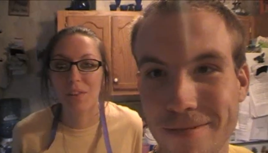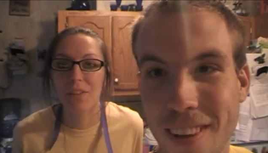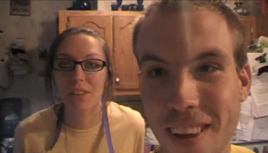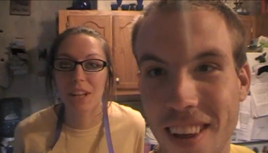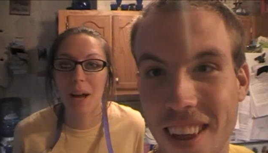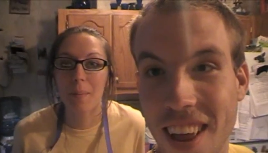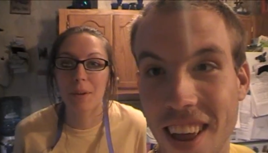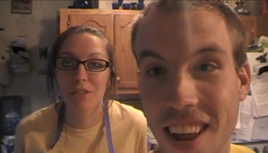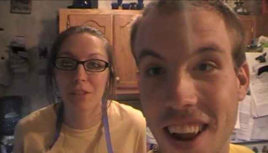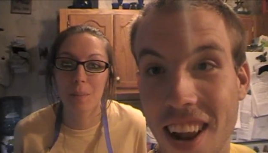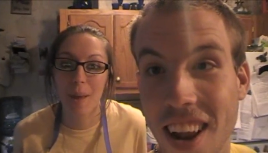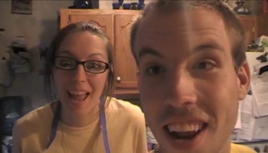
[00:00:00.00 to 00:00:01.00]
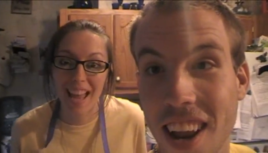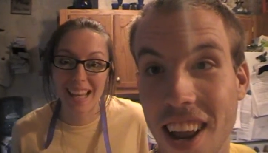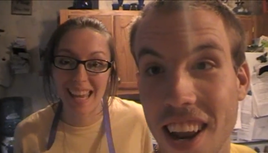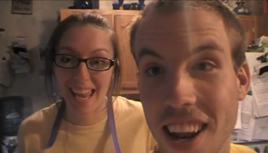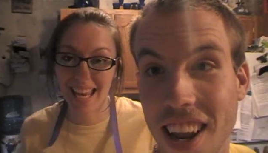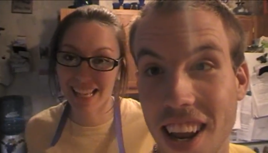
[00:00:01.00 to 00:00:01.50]
Speaker 1: What's your favorite topping for
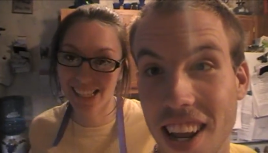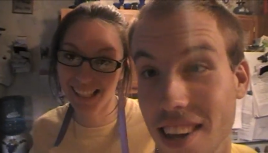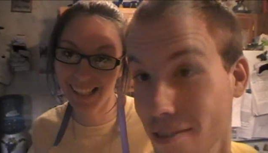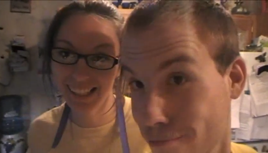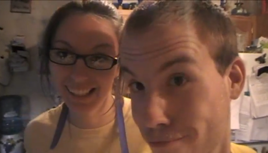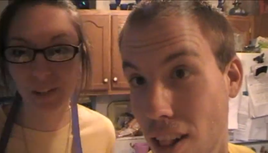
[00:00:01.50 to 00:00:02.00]
pancakes?